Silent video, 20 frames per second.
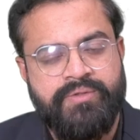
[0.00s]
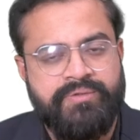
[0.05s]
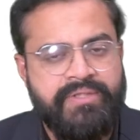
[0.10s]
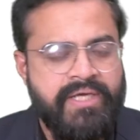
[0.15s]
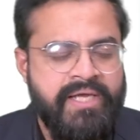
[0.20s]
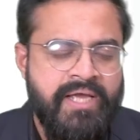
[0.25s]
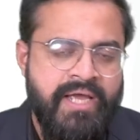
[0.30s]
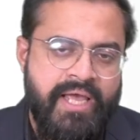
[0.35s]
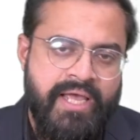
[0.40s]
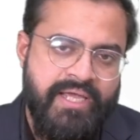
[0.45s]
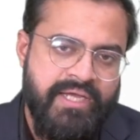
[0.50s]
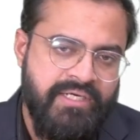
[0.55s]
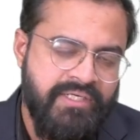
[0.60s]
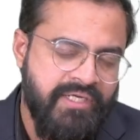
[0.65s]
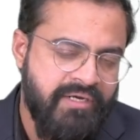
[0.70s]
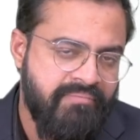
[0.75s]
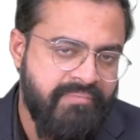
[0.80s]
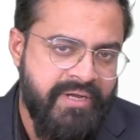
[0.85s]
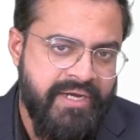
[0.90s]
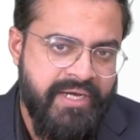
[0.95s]
to the
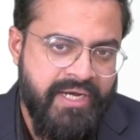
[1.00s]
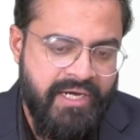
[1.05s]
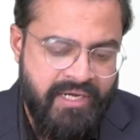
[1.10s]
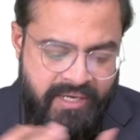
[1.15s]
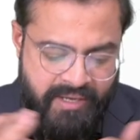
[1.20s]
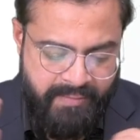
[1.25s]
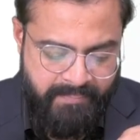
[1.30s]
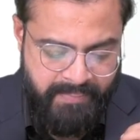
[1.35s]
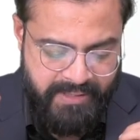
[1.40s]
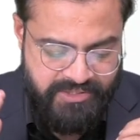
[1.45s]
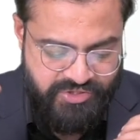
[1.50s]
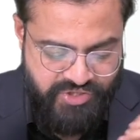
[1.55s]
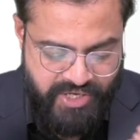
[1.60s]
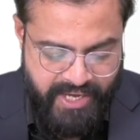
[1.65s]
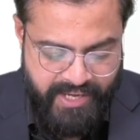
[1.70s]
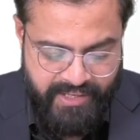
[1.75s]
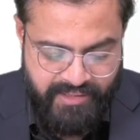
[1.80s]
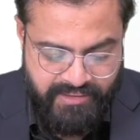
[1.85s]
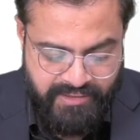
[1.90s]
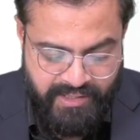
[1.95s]
intermediate
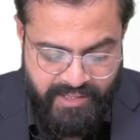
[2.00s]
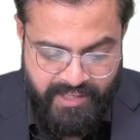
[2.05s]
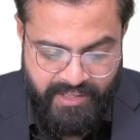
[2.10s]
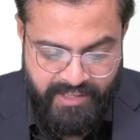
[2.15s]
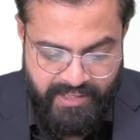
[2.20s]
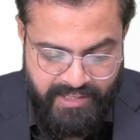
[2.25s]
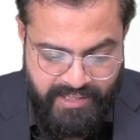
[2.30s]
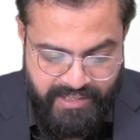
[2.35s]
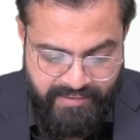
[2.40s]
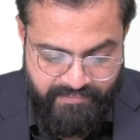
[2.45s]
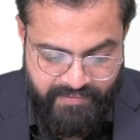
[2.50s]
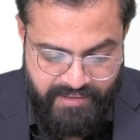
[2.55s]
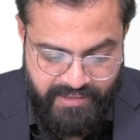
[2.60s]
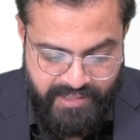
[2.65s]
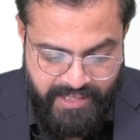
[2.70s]
panchayat level.